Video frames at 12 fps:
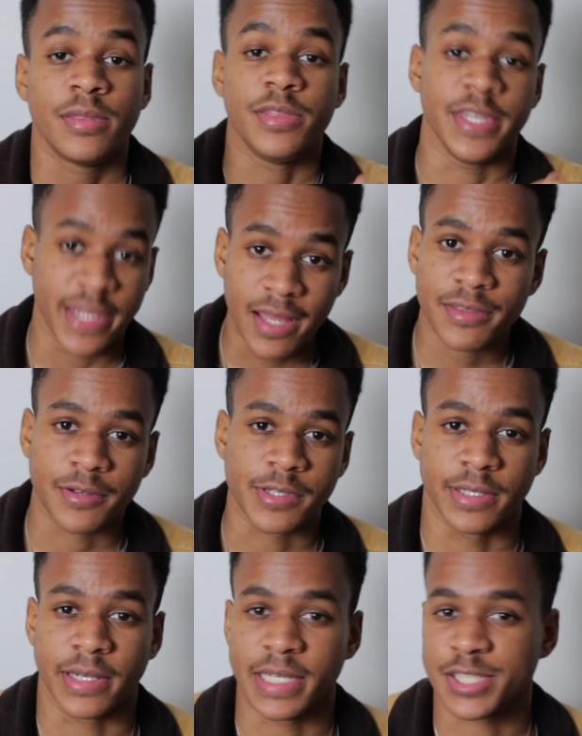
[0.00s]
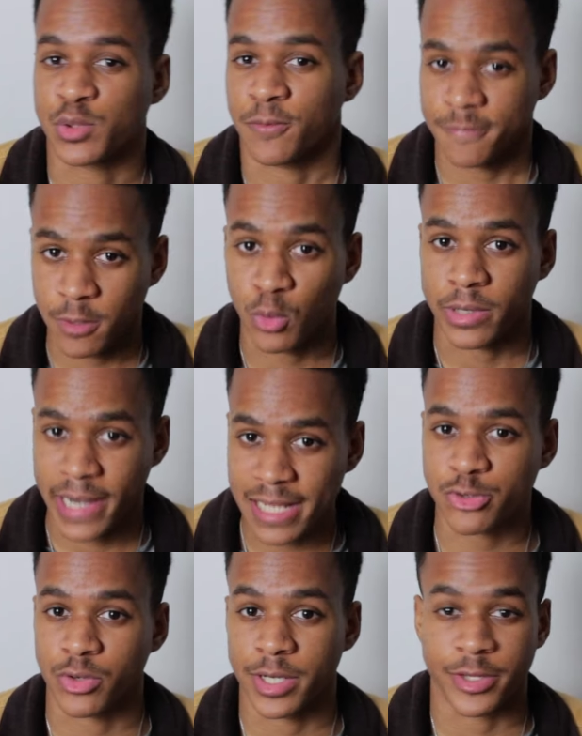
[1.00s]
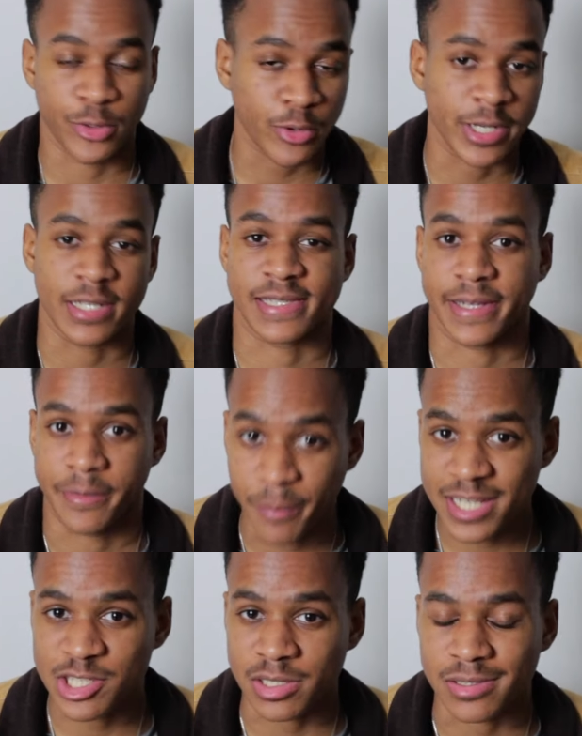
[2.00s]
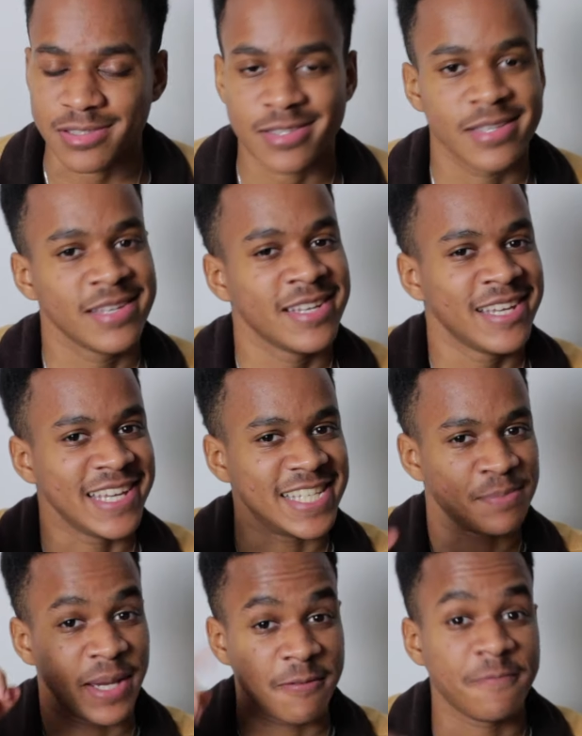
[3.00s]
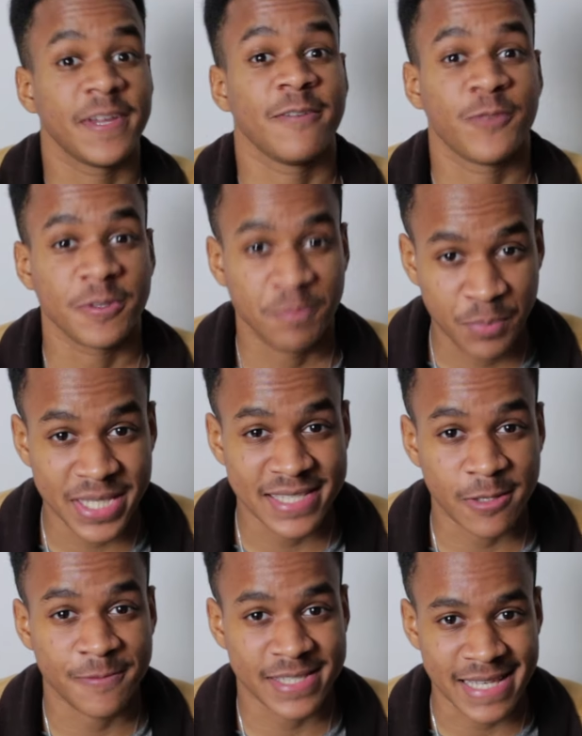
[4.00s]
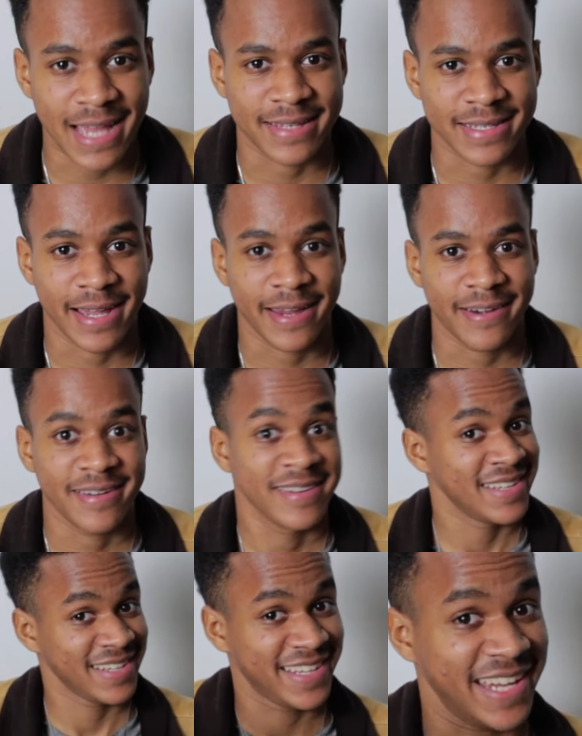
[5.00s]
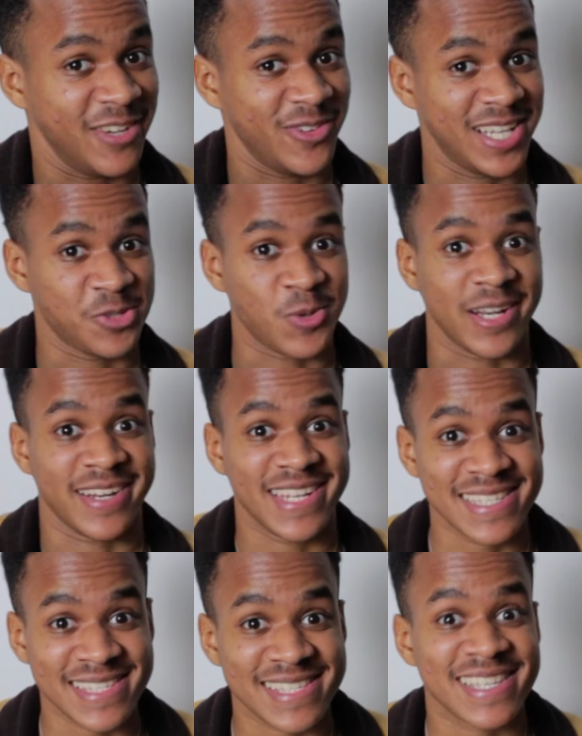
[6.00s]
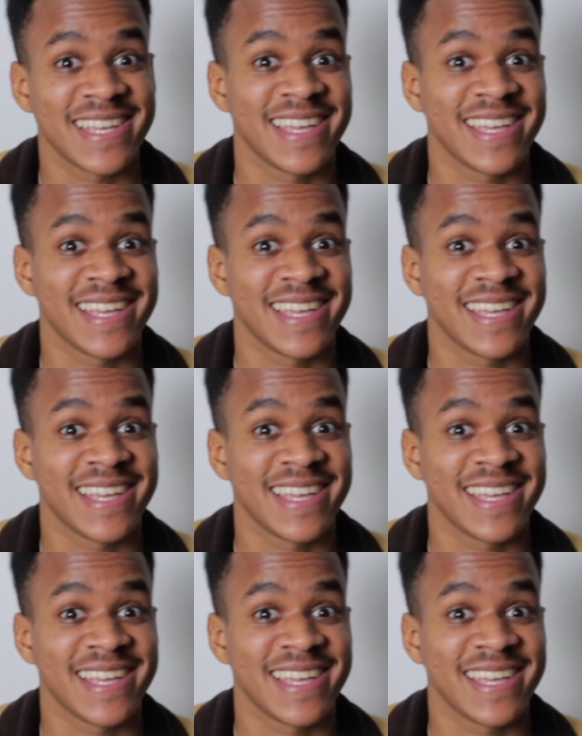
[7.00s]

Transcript: The other thing that needs to flow naturally during his animations is my favorite piece of his attire. Can you guess what it is?